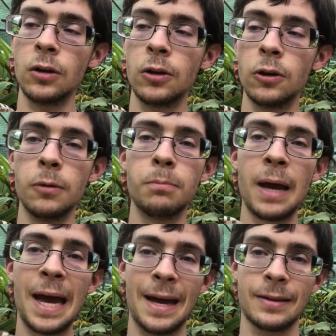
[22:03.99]
good
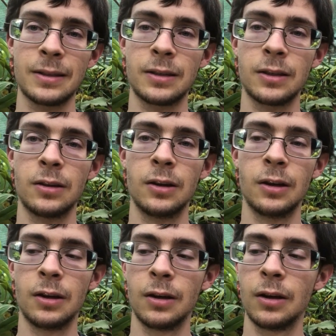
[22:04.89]
pets?
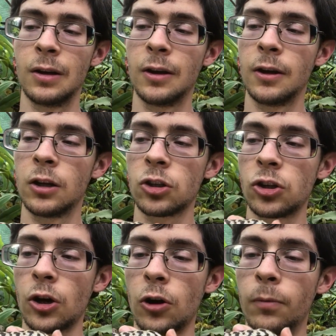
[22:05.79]

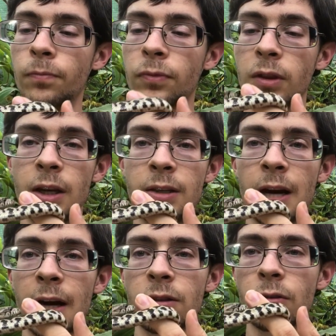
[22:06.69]
So these
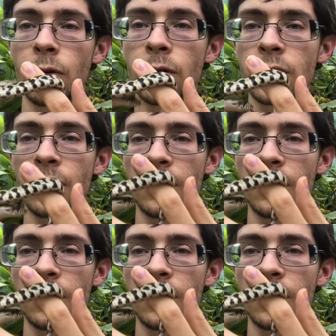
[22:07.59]
guys, of course,